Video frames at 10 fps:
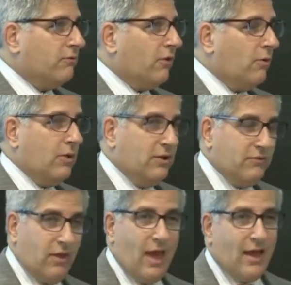So it
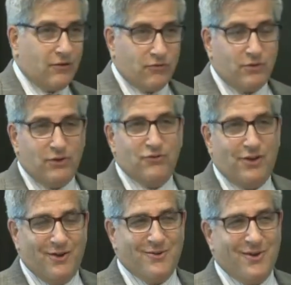is actually
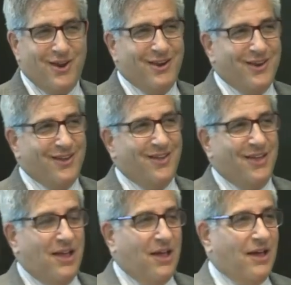generating
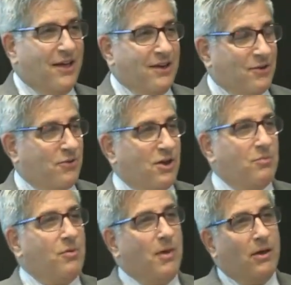an
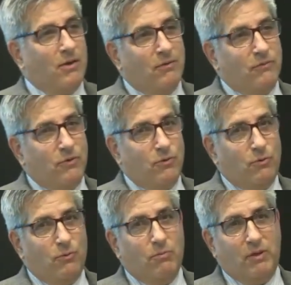incredible amount of
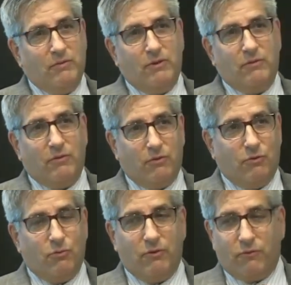new business and
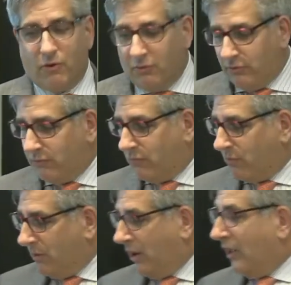new referrals for
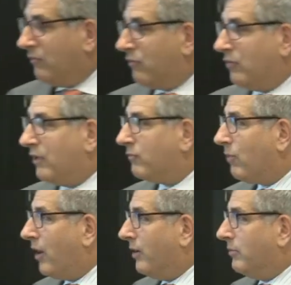me. And so that's
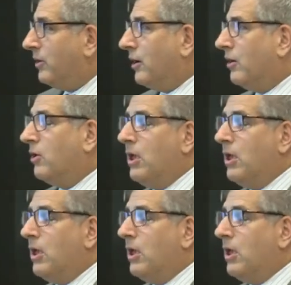why I'm here.